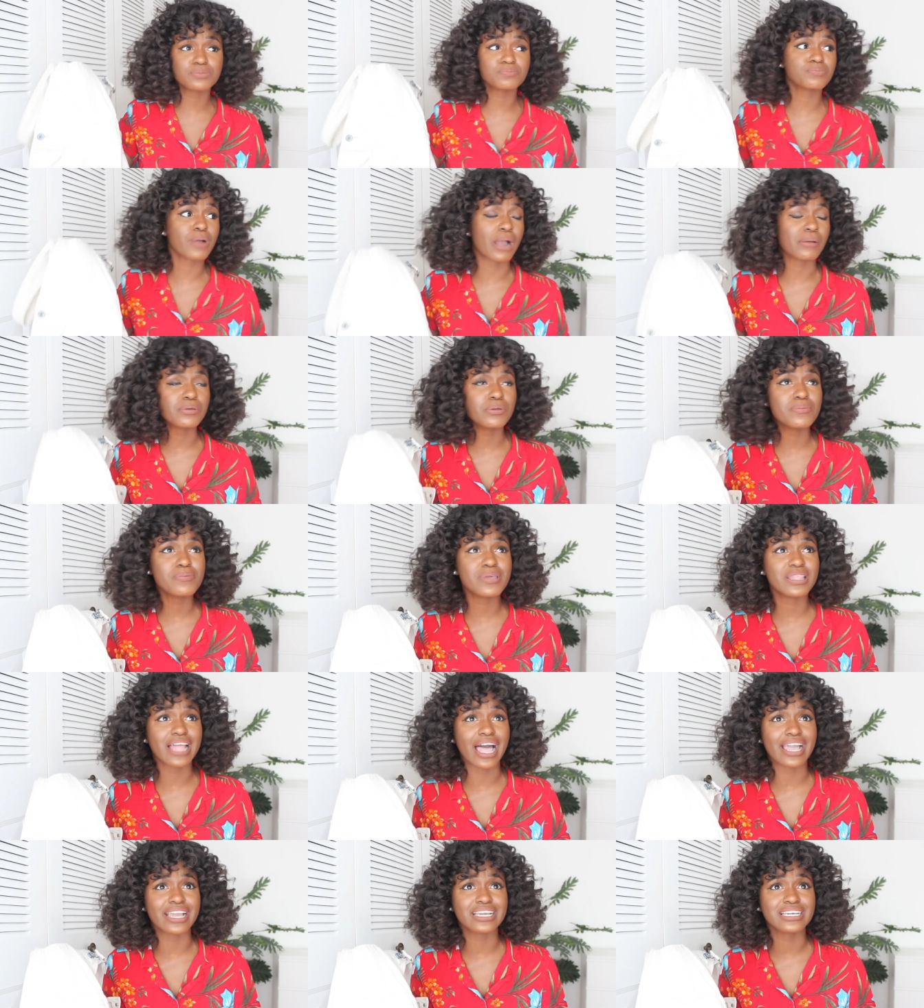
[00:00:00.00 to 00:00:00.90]
would probably
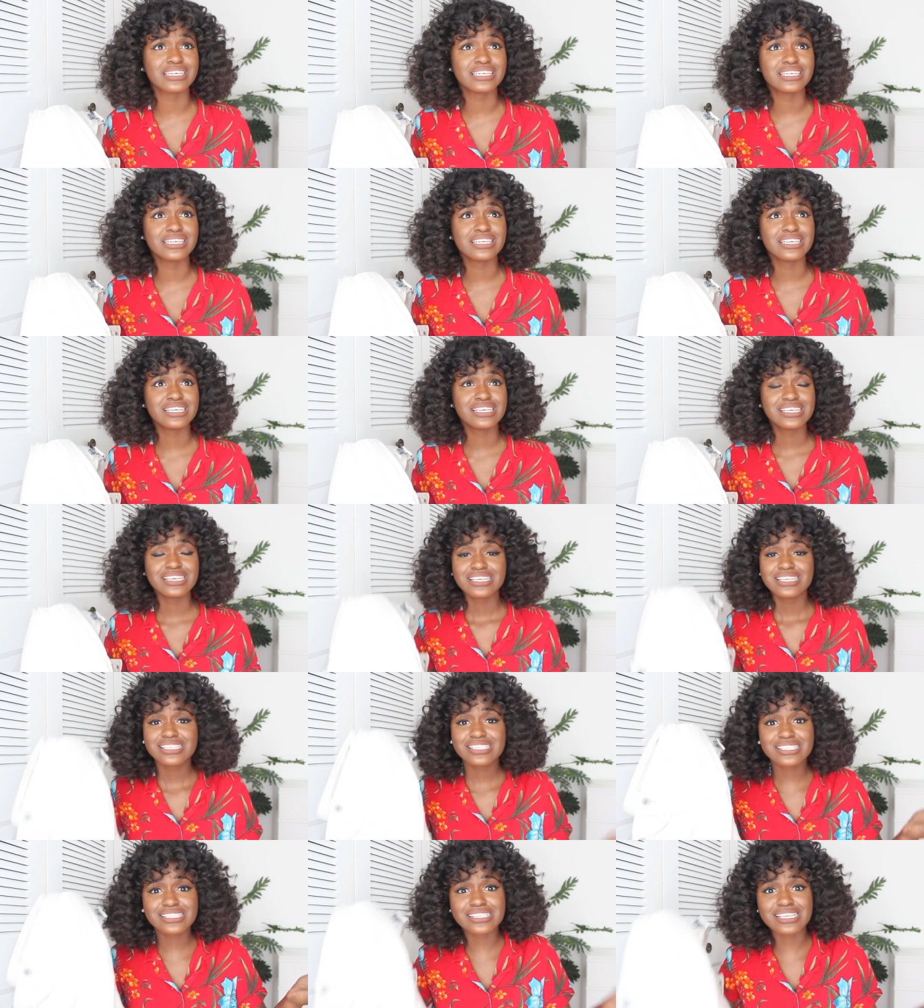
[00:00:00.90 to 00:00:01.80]
be like
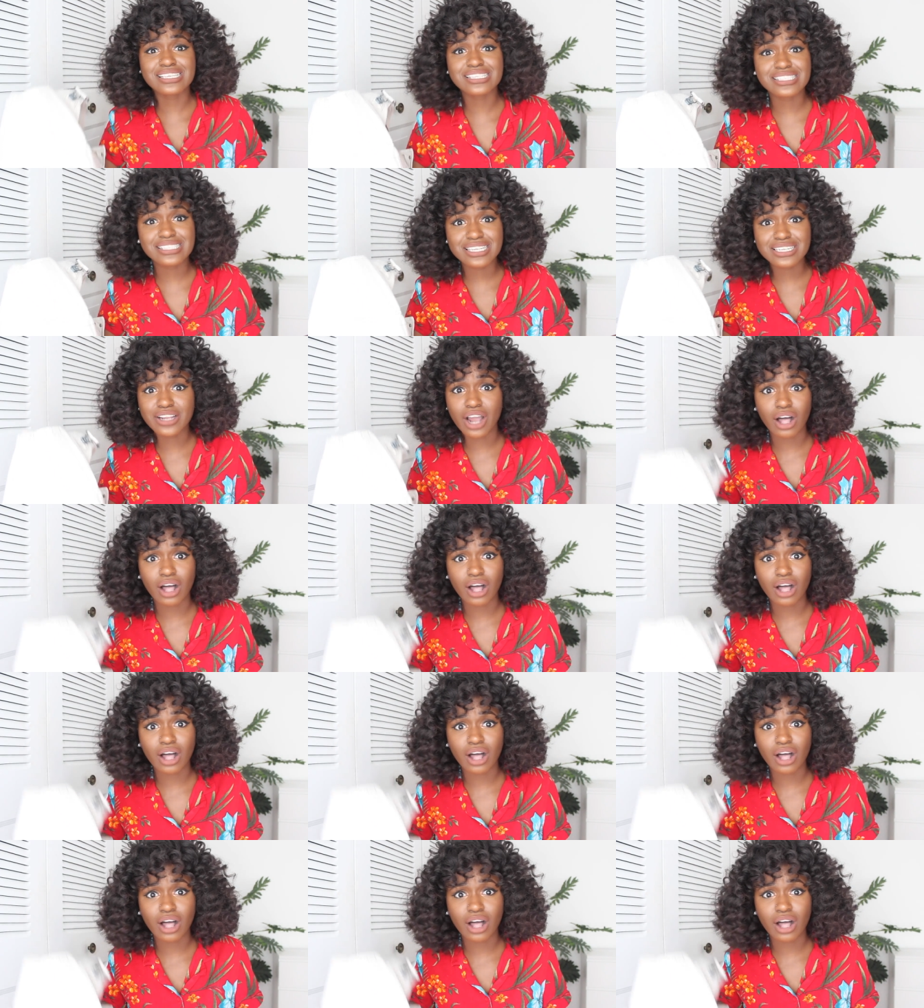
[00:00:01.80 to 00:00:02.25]
sixty